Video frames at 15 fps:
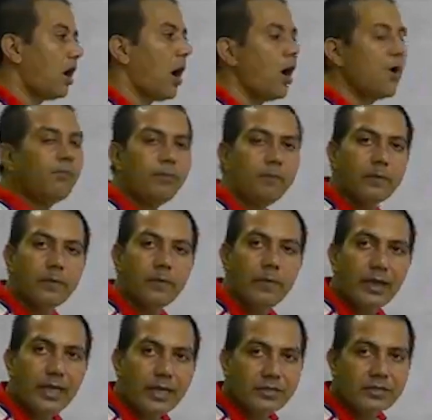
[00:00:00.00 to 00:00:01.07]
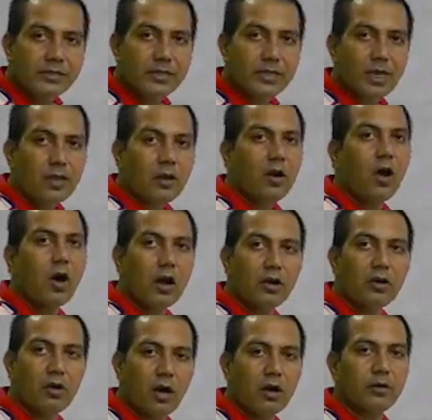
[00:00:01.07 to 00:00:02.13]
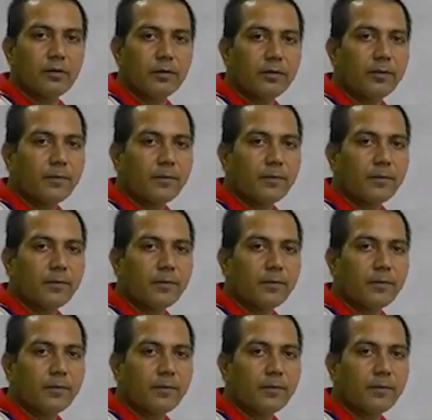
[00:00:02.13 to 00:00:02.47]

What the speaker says: of HCl or not?